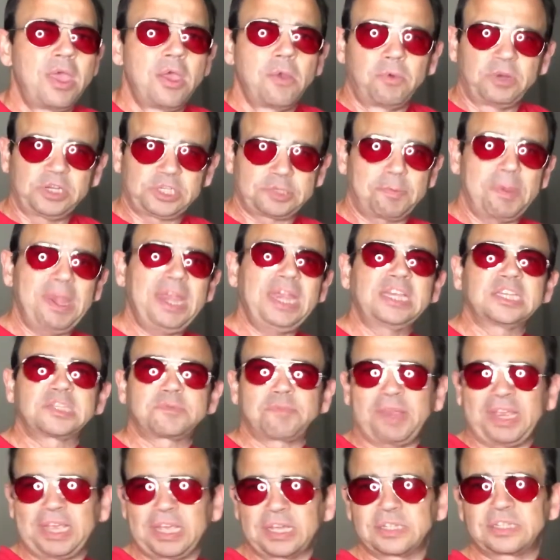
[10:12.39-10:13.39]
which means,
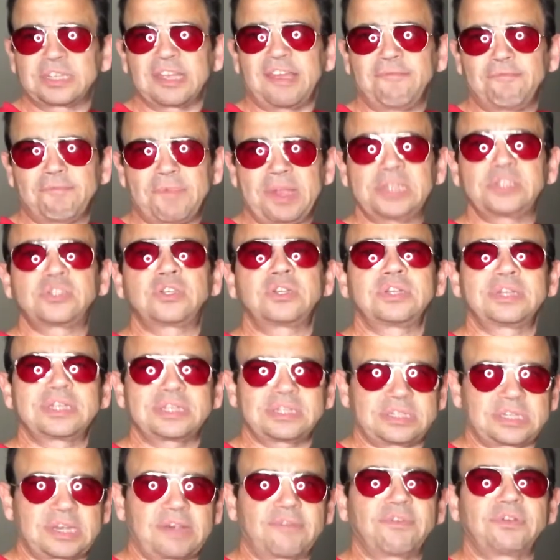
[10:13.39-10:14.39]
because I've mentioned it
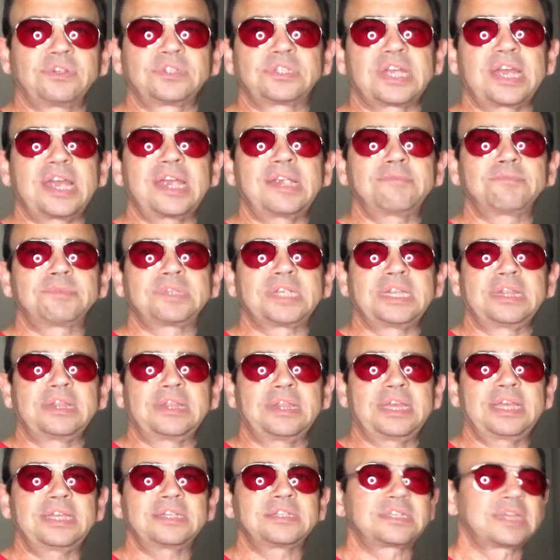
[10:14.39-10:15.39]
several times in
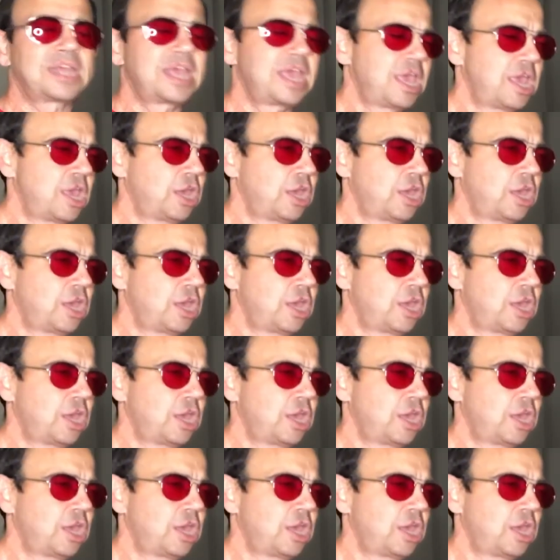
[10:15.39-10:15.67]
this,